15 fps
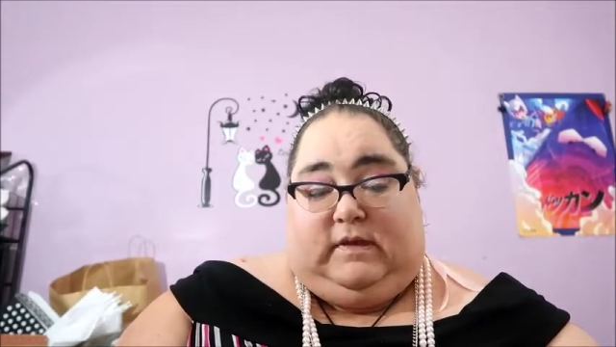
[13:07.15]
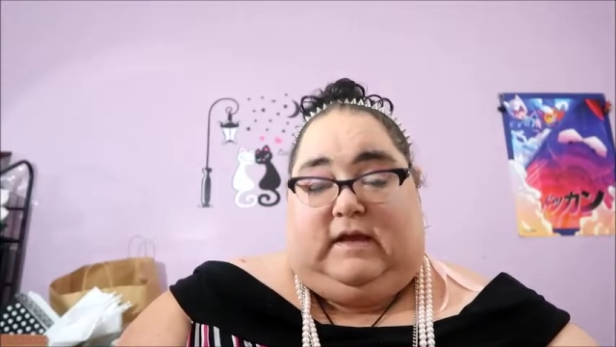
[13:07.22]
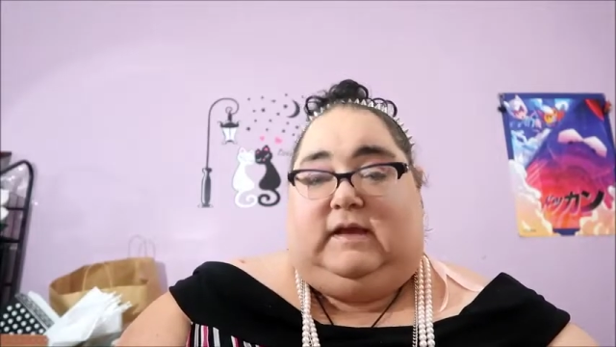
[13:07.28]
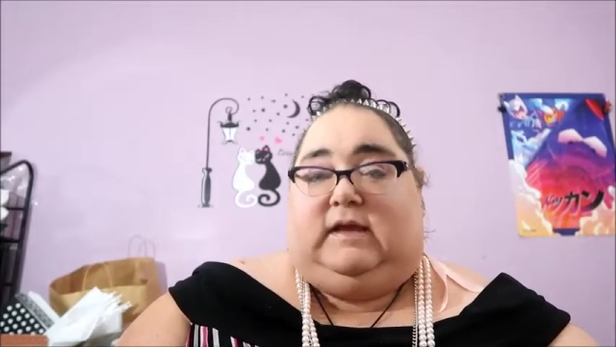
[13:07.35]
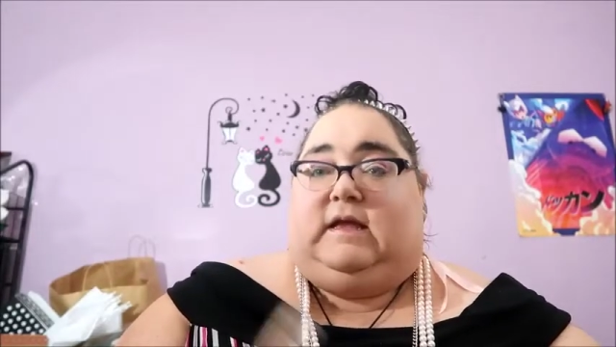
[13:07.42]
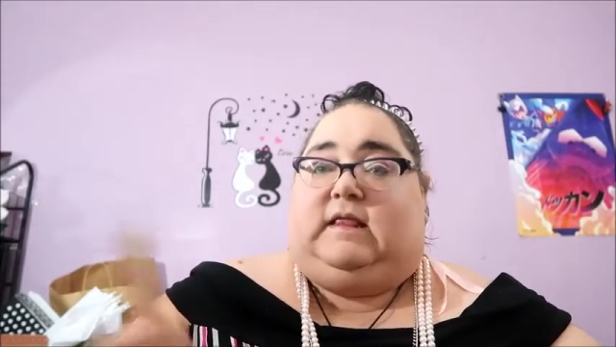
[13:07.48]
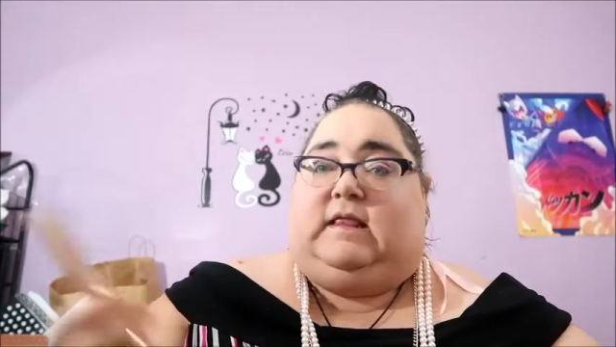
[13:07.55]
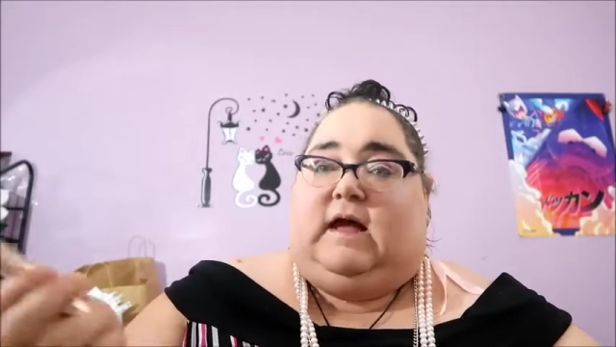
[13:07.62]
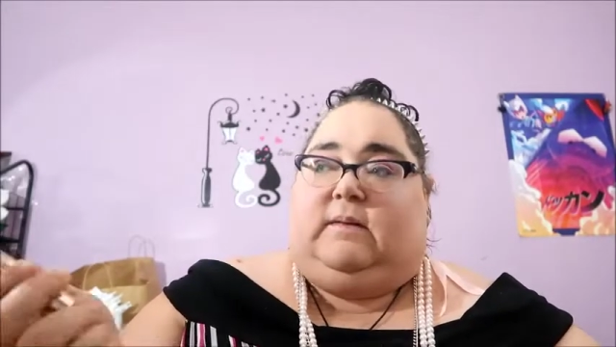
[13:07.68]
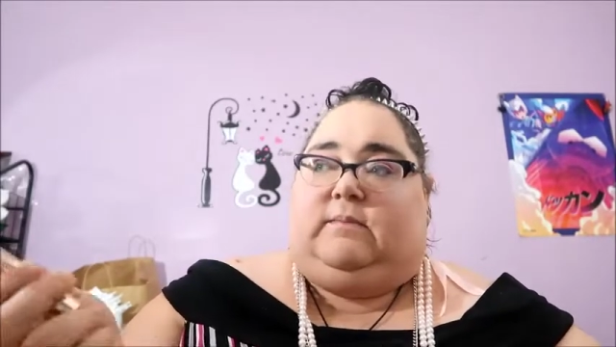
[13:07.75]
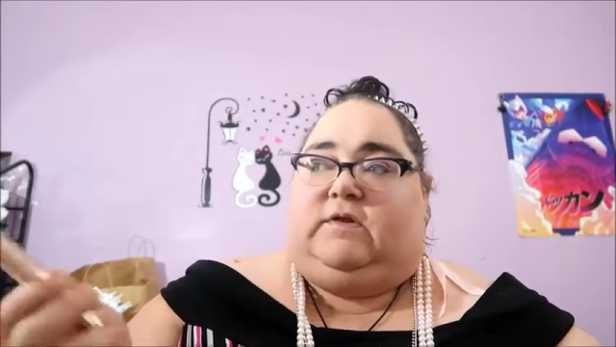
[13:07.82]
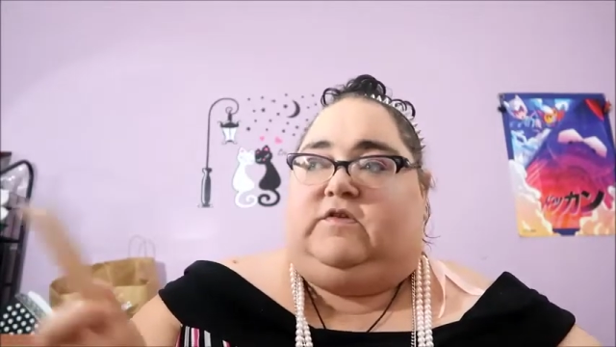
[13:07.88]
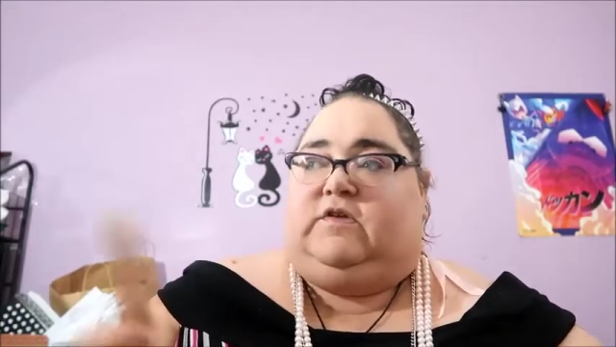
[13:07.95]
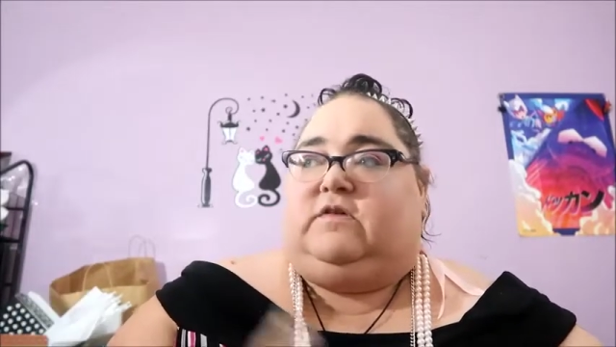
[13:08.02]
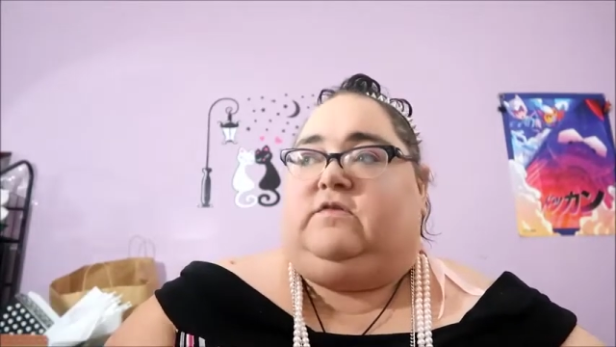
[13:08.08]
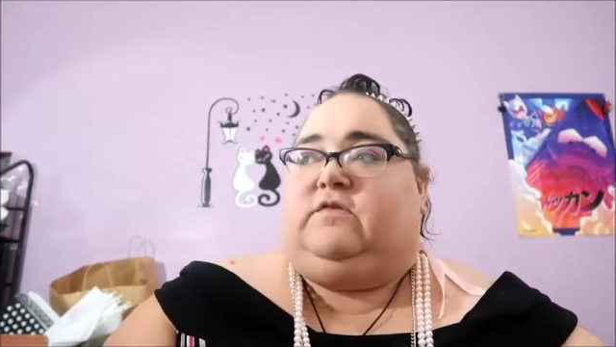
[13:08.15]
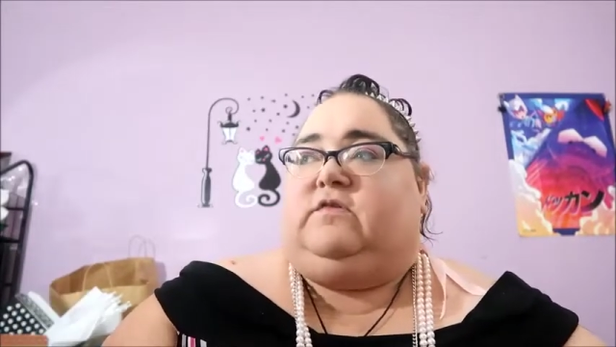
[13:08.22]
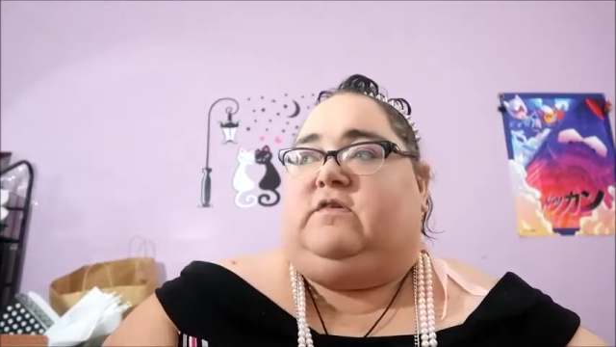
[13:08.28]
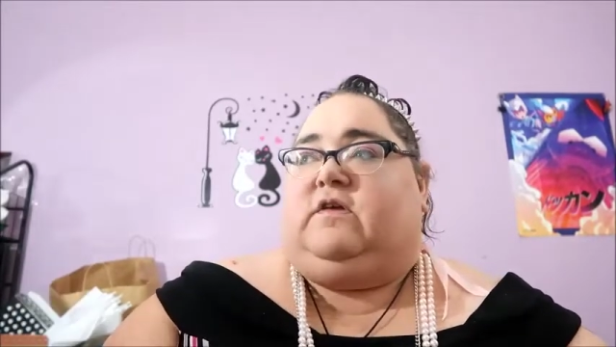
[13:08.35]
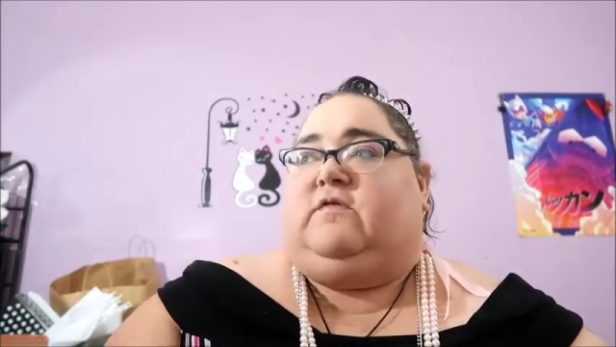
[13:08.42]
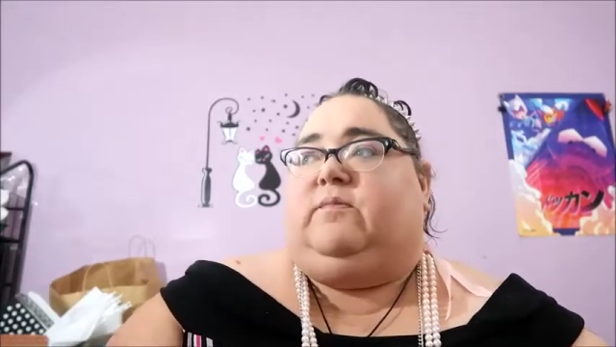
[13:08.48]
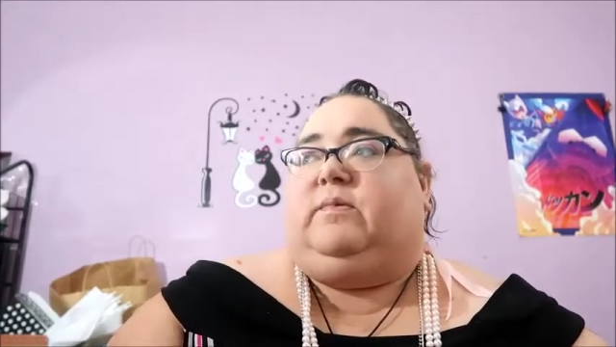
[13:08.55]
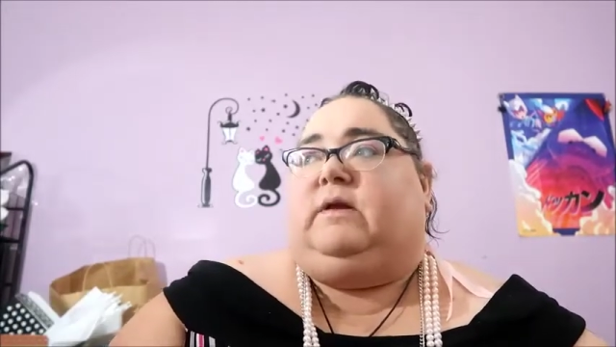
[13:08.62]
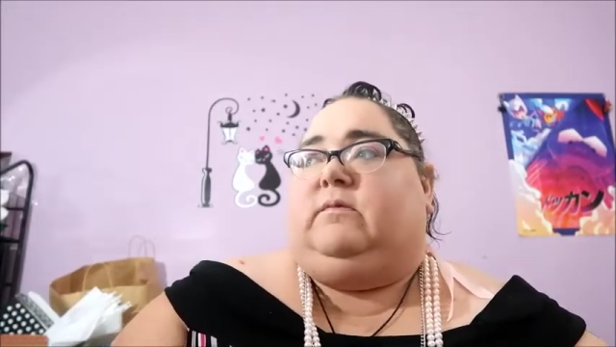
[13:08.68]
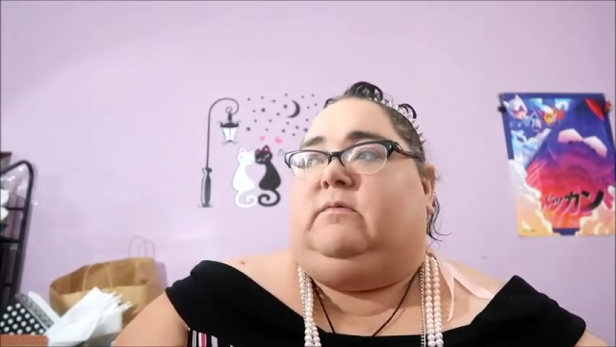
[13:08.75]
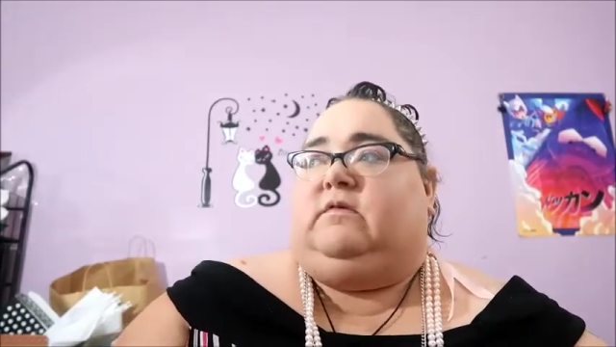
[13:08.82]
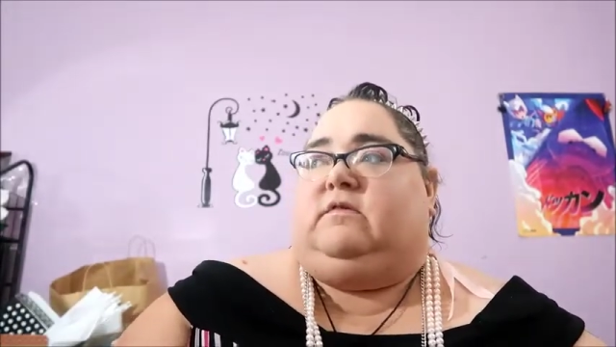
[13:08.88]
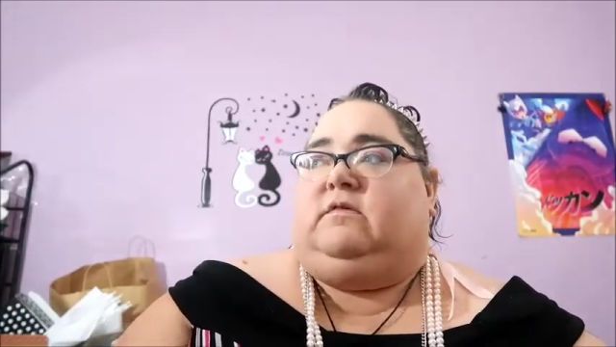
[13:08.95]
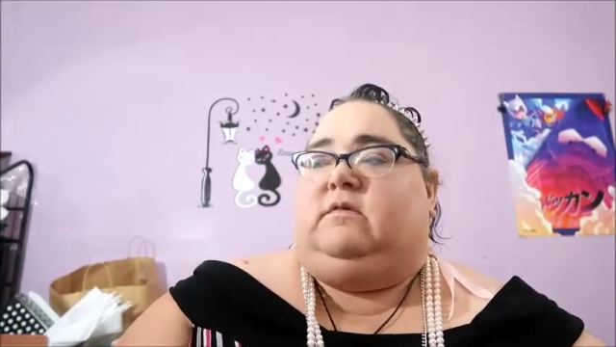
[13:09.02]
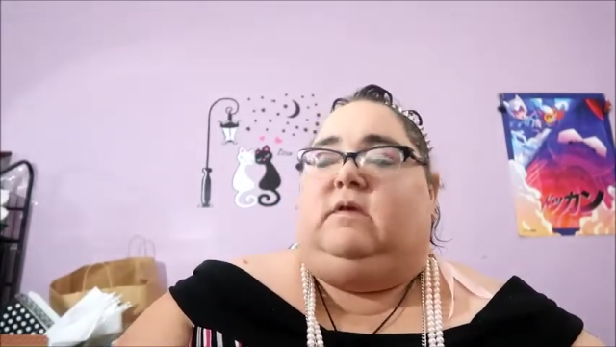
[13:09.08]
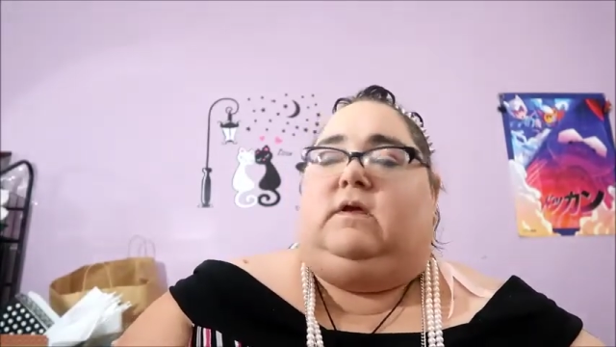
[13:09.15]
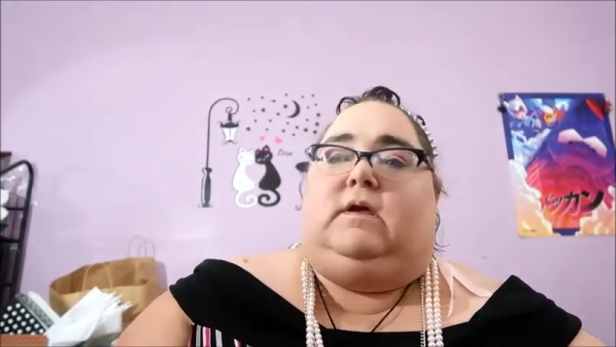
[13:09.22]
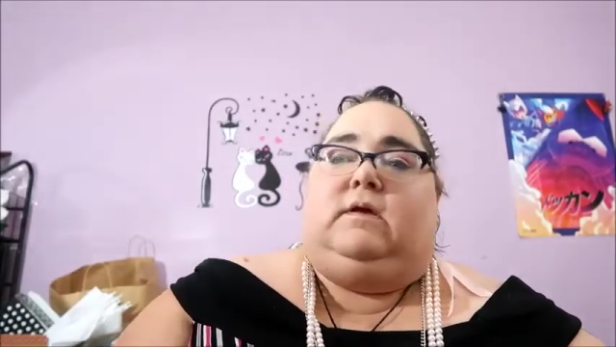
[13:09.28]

didn't get that much extra stuff, but it was